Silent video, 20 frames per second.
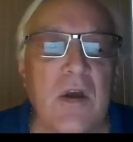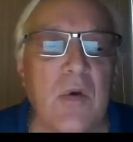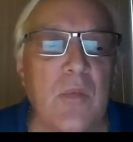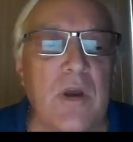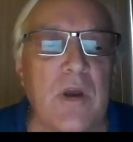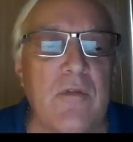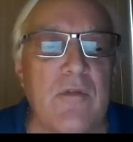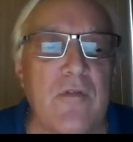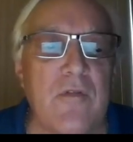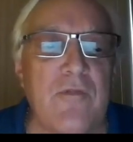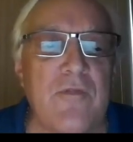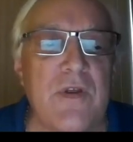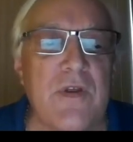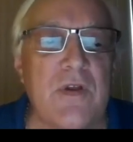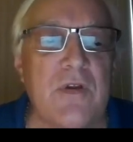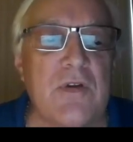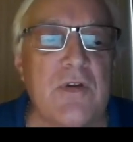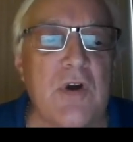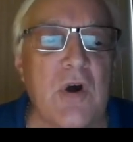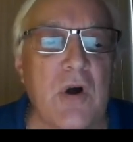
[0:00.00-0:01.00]
We have a
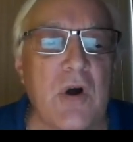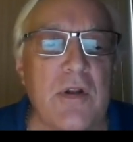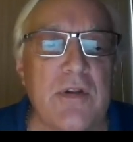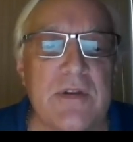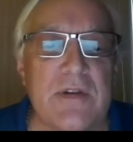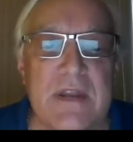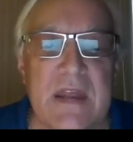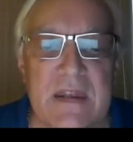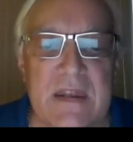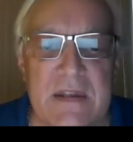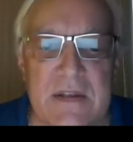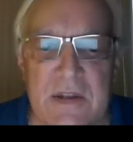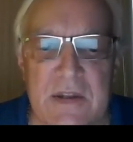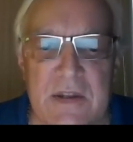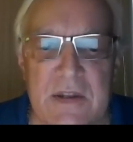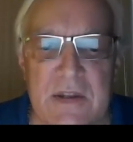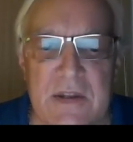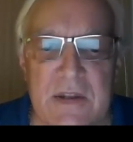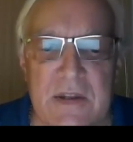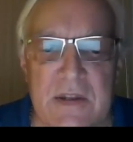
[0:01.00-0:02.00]
field called Get
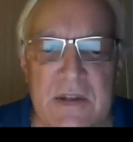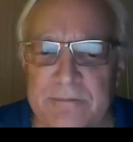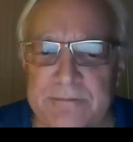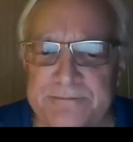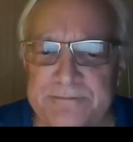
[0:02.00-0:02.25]
Year.